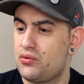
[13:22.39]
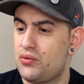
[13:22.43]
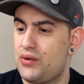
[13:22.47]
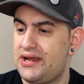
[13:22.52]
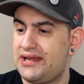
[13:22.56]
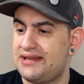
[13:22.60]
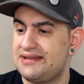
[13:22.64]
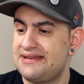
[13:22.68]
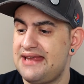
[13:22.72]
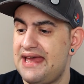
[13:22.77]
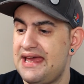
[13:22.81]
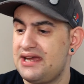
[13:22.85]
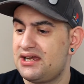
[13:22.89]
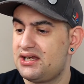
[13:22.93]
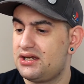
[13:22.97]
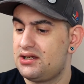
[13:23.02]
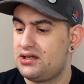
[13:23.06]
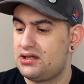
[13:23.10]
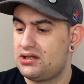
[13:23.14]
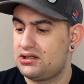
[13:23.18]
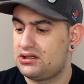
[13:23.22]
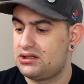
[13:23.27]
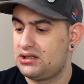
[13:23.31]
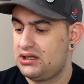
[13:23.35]

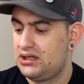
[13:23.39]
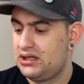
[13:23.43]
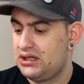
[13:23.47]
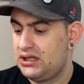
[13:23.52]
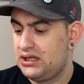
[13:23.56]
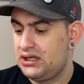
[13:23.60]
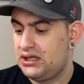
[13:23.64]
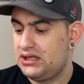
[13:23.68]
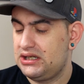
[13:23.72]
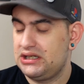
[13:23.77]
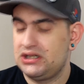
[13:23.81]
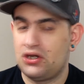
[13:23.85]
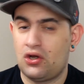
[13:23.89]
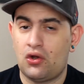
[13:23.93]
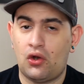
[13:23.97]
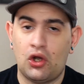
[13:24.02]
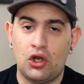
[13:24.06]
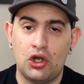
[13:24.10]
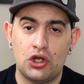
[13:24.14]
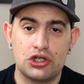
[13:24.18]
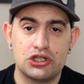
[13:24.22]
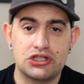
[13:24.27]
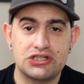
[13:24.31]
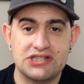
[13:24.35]
rectangle, it
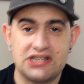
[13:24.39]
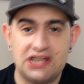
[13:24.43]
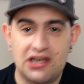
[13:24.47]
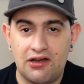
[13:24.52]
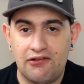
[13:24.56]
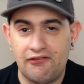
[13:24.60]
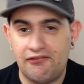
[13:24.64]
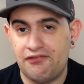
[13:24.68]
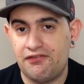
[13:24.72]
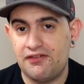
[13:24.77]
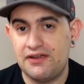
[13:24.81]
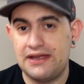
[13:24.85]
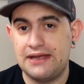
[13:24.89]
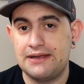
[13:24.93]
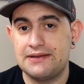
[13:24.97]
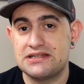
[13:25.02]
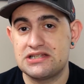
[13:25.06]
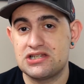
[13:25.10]
don't looks comfy.